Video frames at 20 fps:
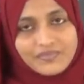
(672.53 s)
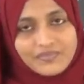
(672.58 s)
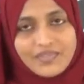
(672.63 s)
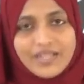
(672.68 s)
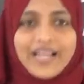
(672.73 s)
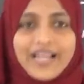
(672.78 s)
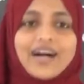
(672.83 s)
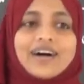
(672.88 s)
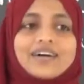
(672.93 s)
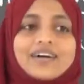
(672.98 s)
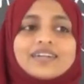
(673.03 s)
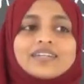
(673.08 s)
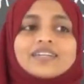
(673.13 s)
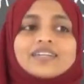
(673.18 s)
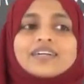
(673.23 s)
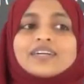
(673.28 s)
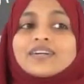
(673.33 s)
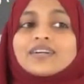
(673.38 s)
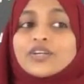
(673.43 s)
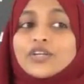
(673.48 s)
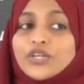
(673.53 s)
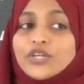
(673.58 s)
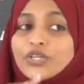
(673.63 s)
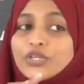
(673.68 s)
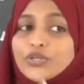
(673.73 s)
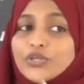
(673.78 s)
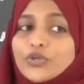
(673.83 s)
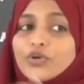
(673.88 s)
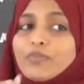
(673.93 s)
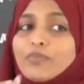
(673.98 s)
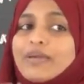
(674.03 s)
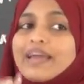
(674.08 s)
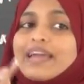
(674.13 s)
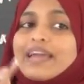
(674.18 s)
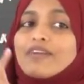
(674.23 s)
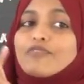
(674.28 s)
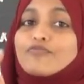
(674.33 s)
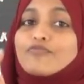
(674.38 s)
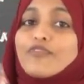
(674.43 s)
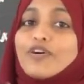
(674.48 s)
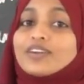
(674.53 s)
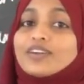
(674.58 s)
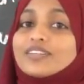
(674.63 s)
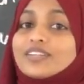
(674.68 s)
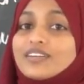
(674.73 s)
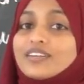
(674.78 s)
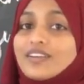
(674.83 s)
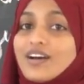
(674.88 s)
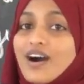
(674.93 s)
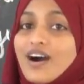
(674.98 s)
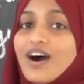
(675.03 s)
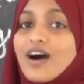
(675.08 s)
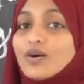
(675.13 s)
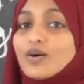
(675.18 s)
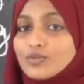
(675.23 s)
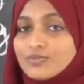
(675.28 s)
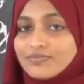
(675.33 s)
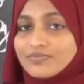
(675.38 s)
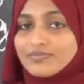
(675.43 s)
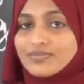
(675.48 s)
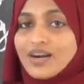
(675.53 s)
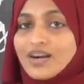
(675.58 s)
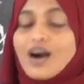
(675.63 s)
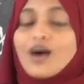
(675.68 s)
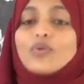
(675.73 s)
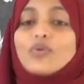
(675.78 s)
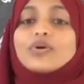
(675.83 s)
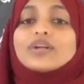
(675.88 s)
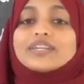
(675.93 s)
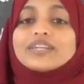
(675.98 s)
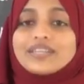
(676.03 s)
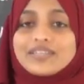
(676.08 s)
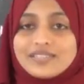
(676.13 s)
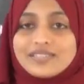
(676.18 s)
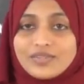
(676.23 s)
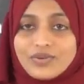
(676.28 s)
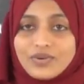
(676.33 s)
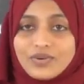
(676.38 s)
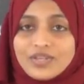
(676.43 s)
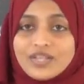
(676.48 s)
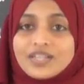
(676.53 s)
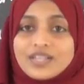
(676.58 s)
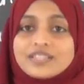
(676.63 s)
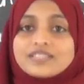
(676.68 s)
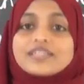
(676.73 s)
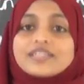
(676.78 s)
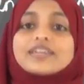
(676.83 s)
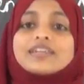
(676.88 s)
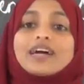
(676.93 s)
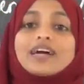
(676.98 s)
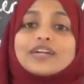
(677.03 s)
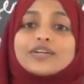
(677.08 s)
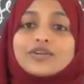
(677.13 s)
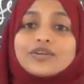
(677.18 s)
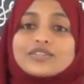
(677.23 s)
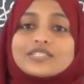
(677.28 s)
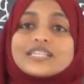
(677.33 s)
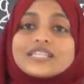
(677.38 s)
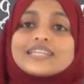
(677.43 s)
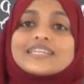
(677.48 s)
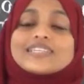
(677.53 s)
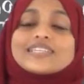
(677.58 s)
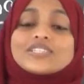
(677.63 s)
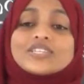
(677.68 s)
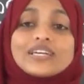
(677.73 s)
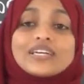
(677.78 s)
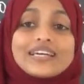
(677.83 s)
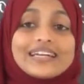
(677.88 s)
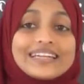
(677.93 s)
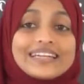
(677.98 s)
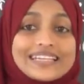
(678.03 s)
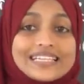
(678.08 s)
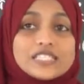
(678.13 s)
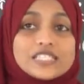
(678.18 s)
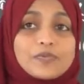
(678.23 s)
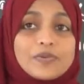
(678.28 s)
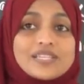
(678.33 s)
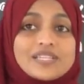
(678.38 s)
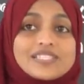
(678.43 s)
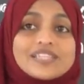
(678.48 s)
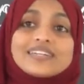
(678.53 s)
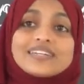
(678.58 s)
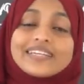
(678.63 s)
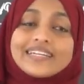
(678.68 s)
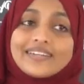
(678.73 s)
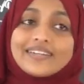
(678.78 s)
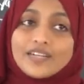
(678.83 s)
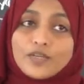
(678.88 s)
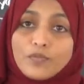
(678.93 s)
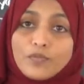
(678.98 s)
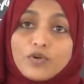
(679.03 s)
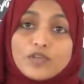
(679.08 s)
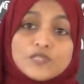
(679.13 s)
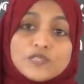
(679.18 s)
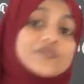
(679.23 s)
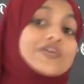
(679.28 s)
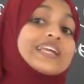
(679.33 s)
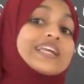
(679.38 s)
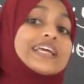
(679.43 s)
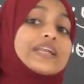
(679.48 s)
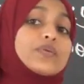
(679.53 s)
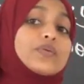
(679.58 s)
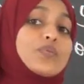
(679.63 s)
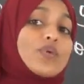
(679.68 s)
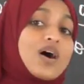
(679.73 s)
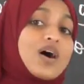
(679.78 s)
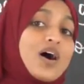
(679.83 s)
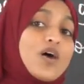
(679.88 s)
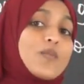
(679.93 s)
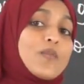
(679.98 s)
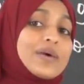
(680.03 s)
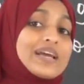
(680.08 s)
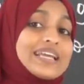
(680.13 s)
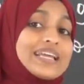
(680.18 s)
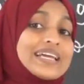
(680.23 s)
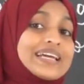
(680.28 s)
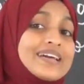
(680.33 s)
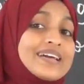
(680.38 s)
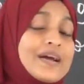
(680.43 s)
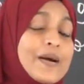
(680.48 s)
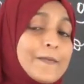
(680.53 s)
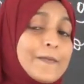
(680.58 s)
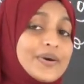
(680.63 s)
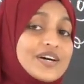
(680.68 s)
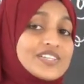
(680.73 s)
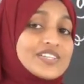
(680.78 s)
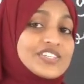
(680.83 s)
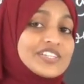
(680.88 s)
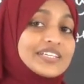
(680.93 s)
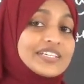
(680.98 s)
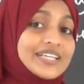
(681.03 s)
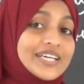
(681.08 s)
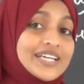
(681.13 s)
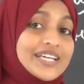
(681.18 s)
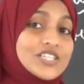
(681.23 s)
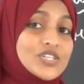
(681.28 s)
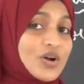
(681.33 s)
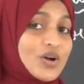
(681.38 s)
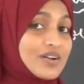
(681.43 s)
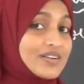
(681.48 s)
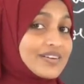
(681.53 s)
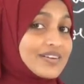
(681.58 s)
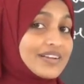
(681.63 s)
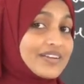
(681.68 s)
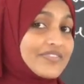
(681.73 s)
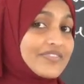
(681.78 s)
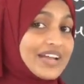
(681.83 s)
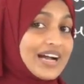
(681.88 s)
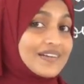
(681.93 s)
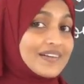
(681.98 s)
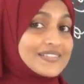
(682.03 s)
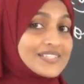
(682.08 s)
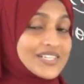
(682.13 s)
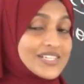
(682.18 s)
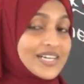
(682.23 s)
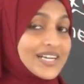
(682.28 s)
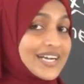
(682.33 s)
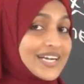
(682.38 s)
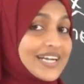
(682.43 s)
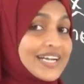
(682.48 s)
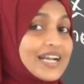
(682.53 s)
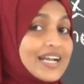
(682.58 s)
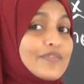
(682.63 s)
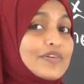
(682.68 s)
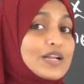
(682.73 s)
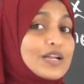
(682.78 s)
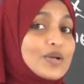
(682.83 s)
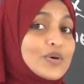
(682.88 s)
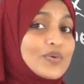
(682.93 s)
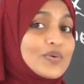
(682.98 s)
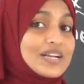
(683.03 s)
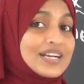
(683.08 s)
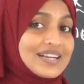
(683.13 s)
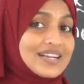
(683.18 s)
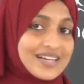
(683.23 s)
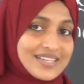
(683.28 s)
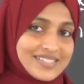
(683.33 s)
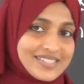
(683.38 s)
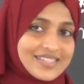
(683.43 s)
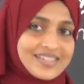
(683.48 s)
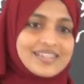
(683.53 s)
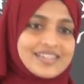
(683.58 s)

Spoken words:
Yeah. You may wonder how it is so. See, nitrogen is present in atmosphere in how many percentage? Already we have studied in our lower class.